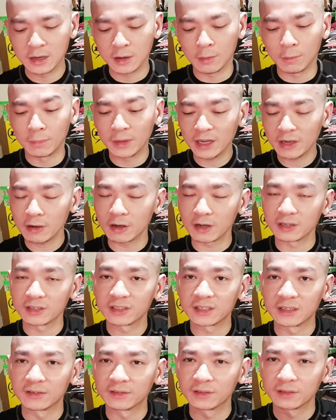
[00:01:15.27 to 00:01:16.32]

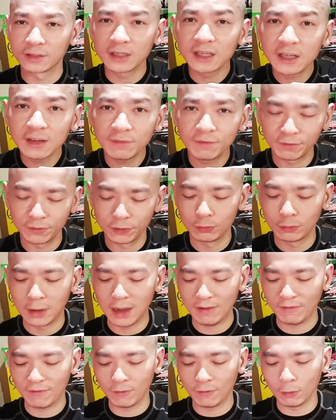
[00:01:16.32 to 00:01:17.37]
because if you
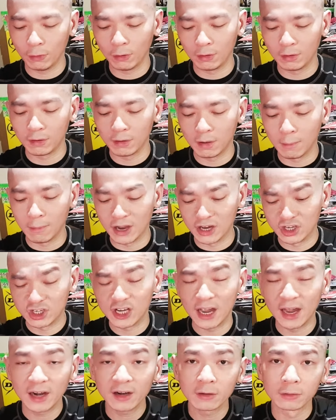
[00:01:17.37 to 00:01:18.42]
have followed my
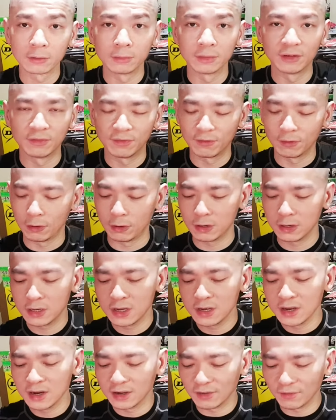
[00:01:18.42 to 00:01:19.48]
channel before,
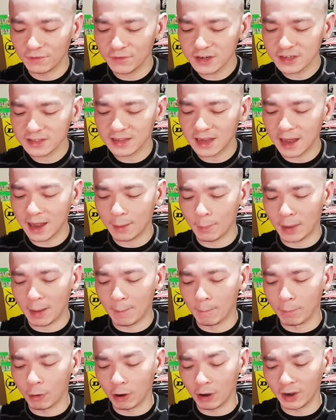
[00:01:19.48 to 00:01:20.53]
the first time I
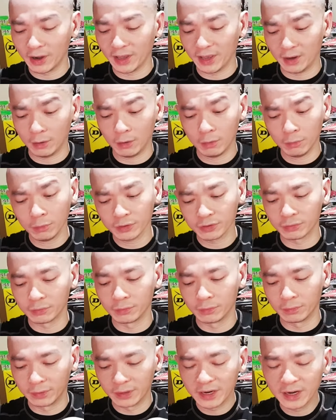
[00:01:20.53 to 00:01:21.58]
bought it was
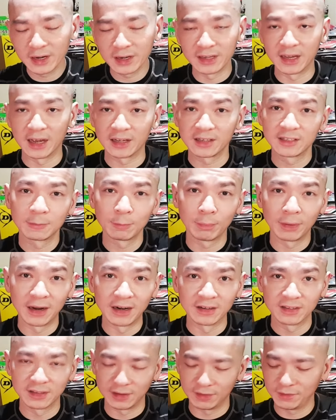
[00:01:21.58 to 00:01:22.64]
really
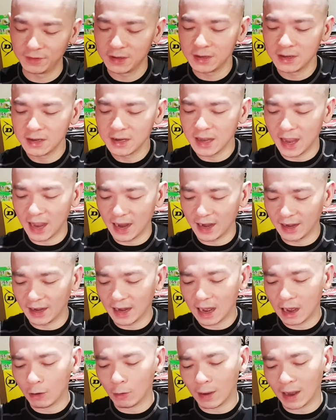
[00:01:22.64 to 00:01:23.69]
expensive, and
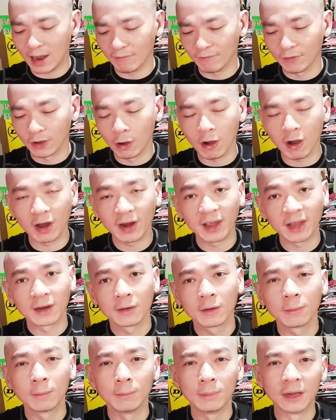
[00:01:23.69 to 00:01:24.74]
now I've got it
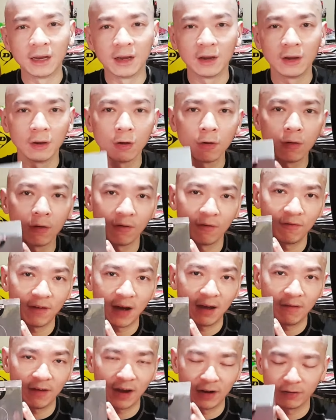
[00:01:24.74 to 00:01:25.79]
below
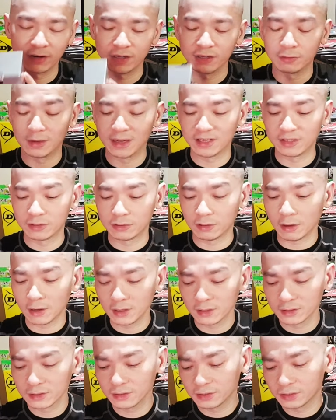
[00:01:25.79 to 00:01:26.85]
500 US
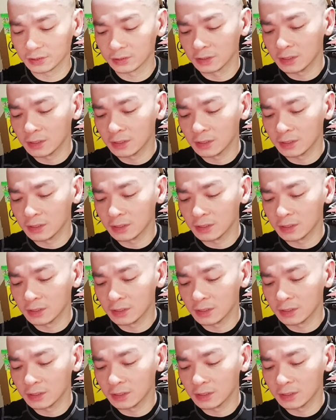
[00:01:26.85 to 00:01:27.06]
dollars,